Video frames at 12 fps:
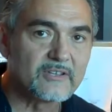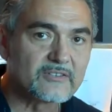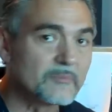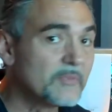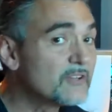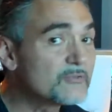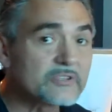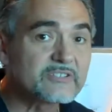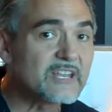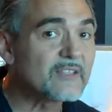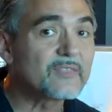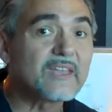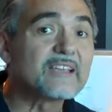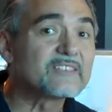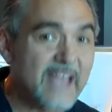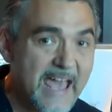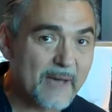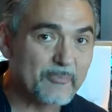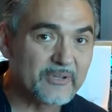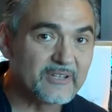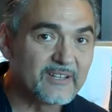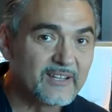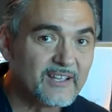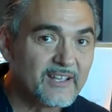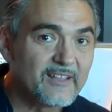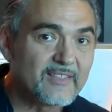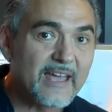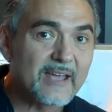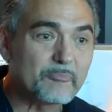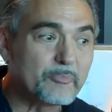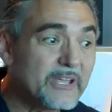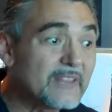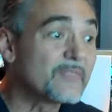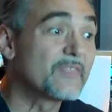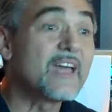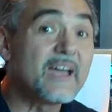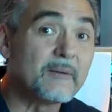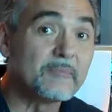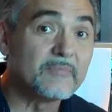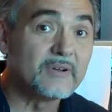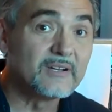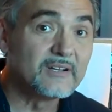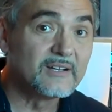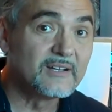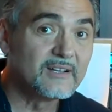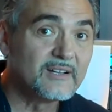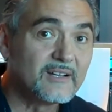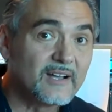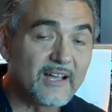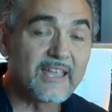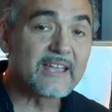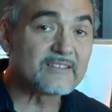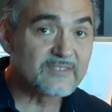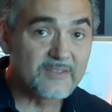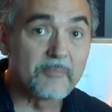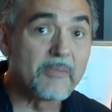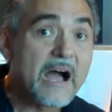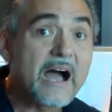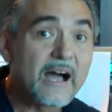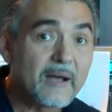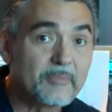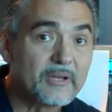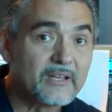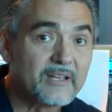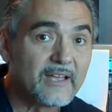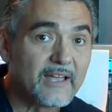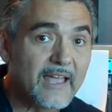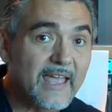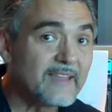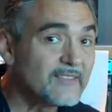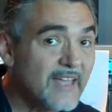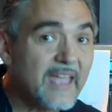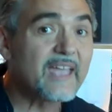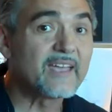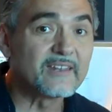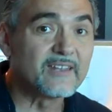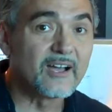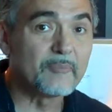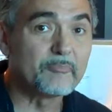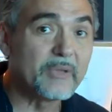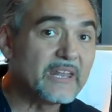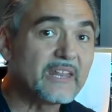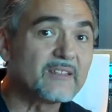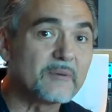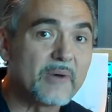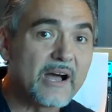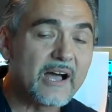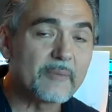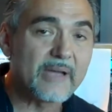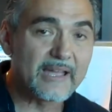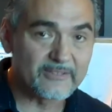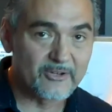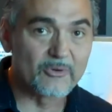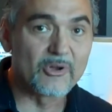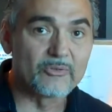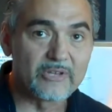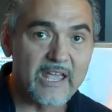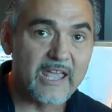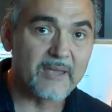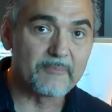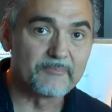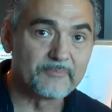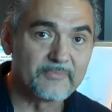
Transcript: some interesting things happen that pit them against the mob, and they end up beating the mob at their own game.